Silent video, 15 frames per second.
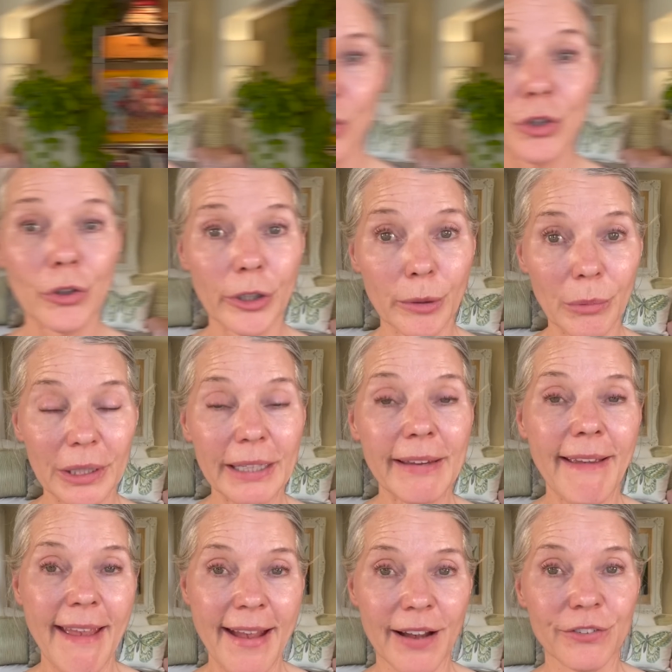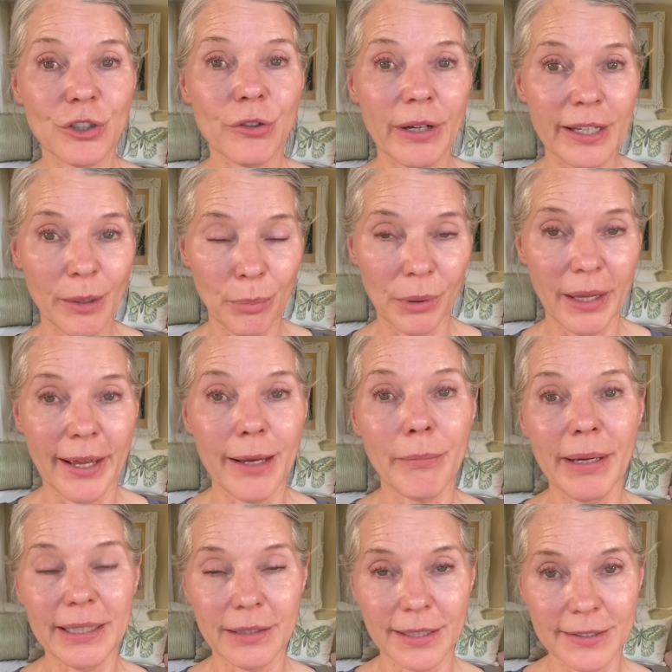Normally, after I apply
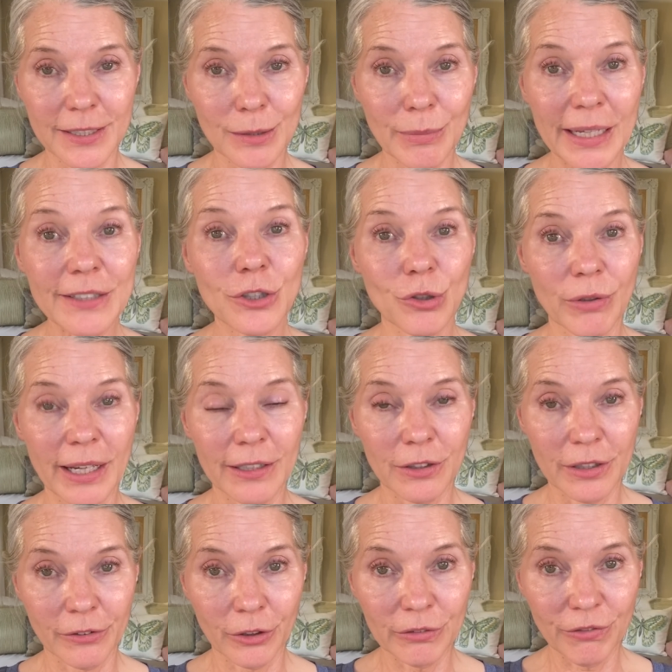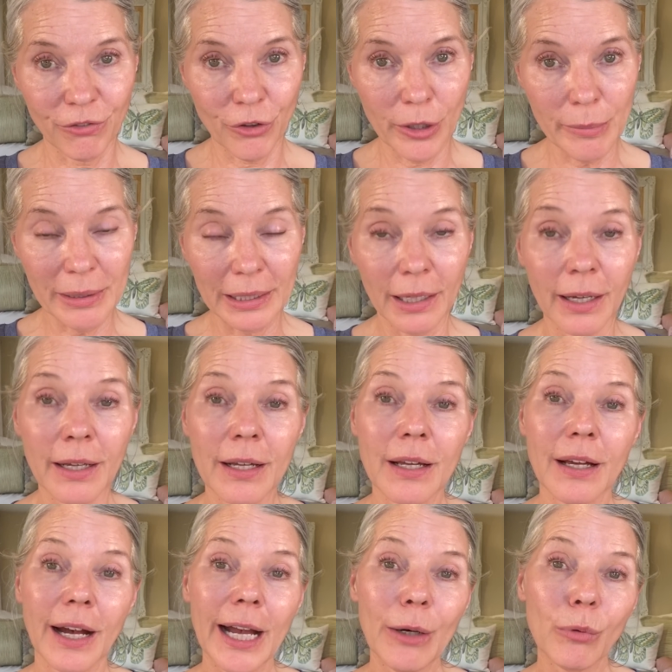my customized tretinoin formula,
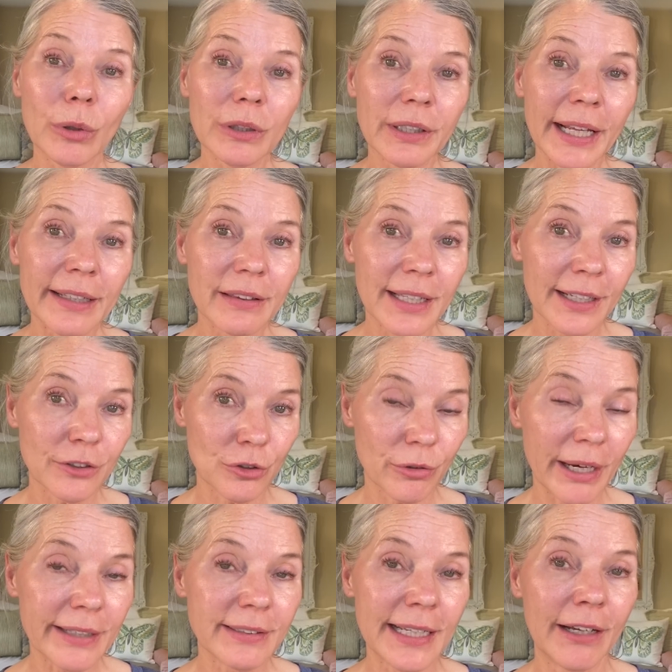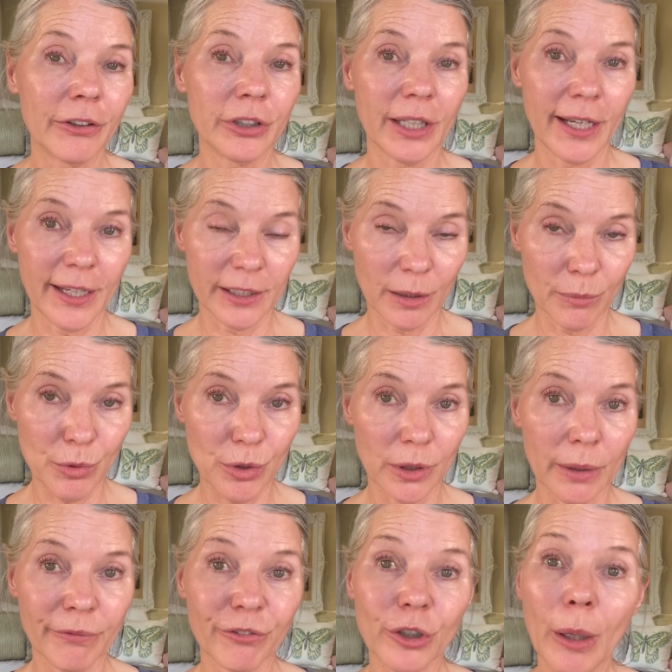I will let that dry down and
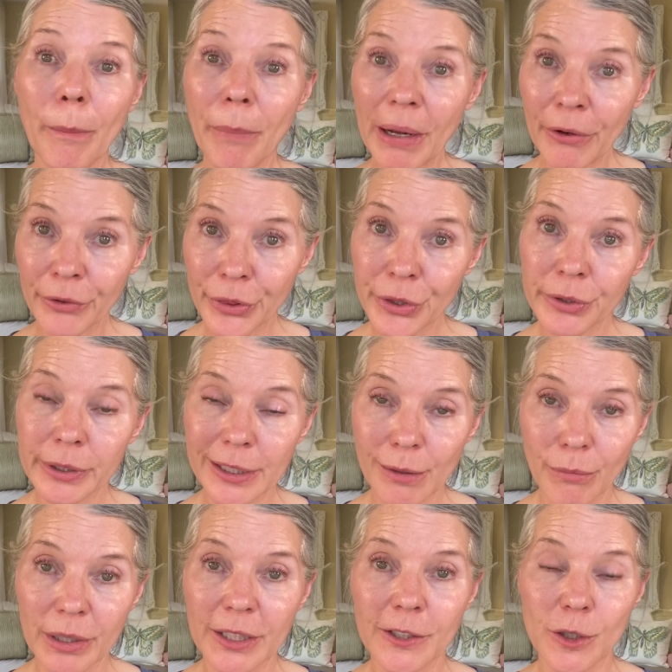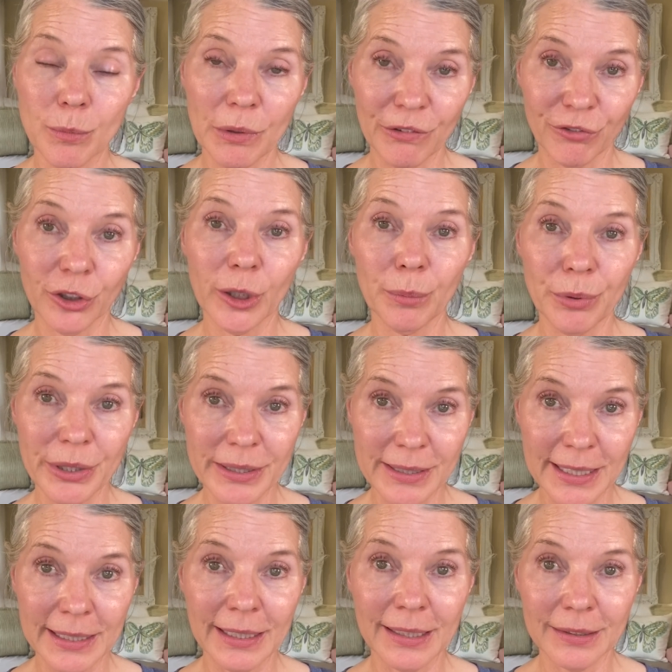absorb for about 30 minutes before
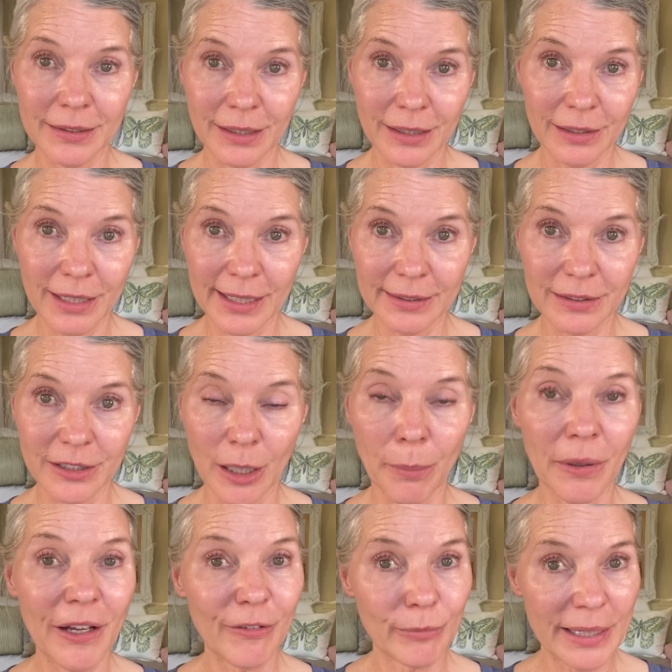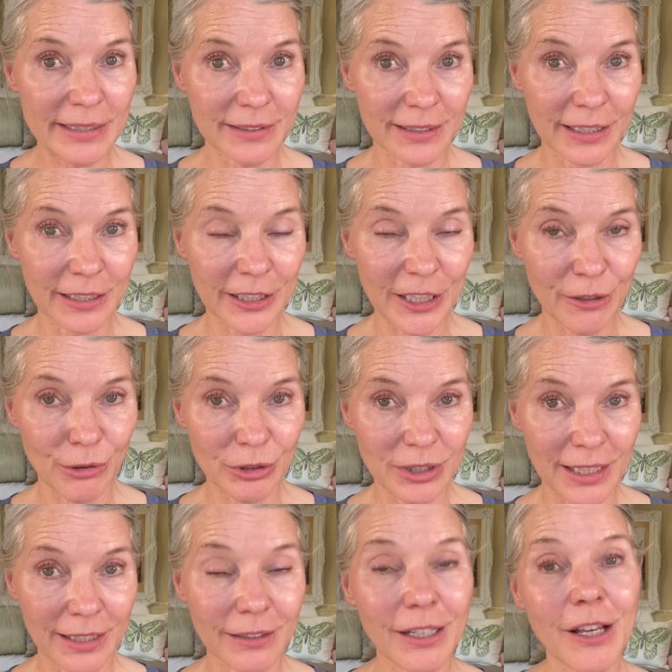proceeding to the next step of my skincare
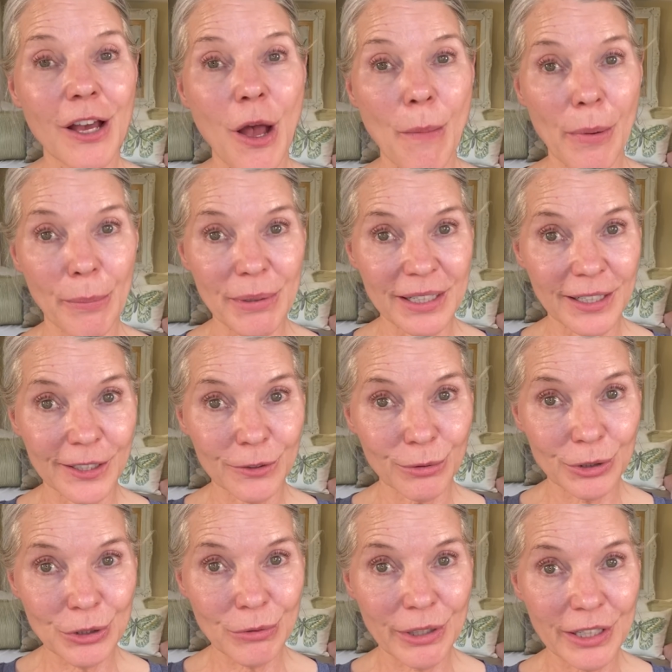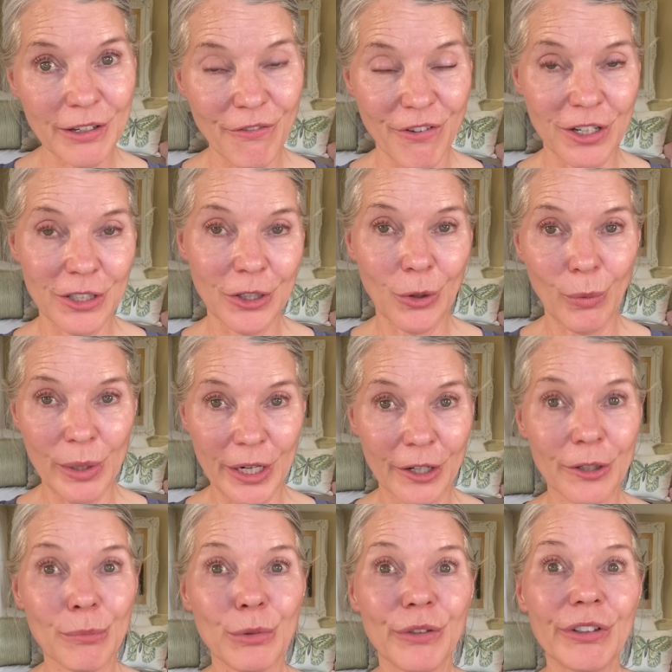routine. But because we're doing a video, we
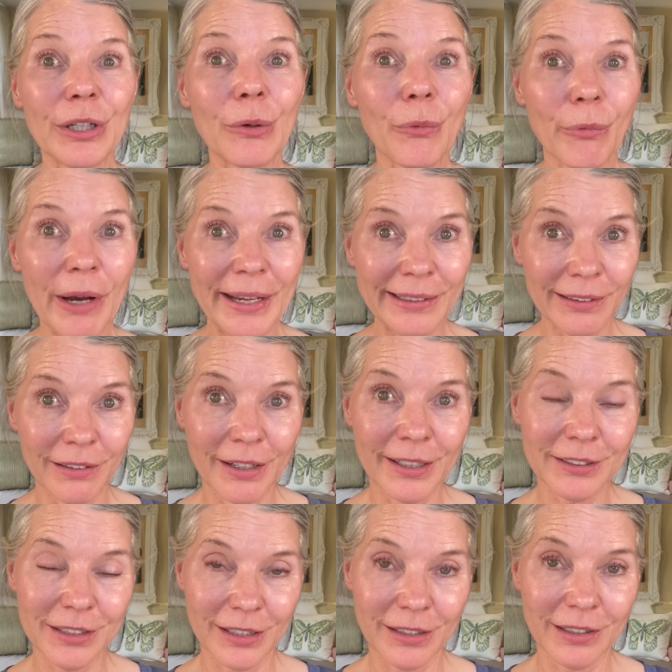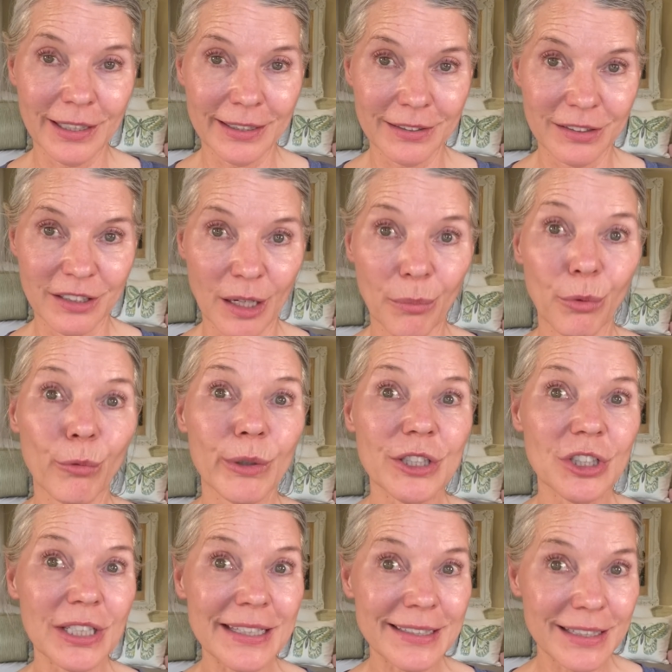are moving right along to the next step, which
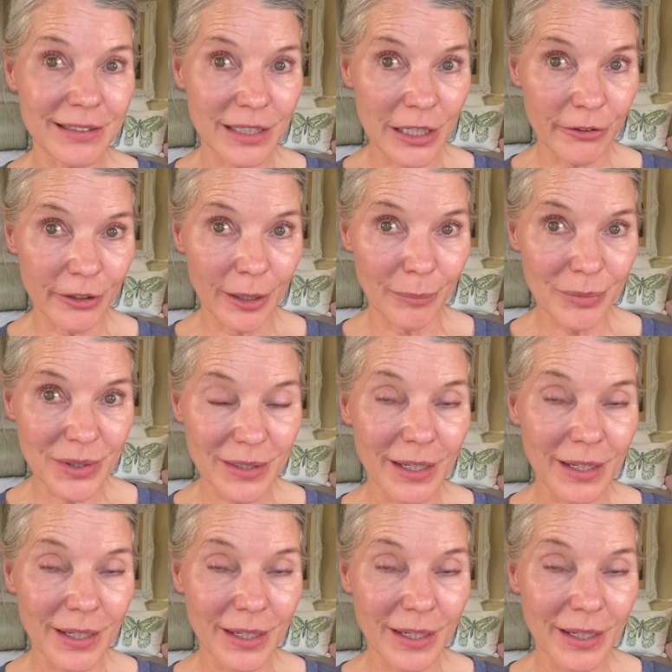is serums.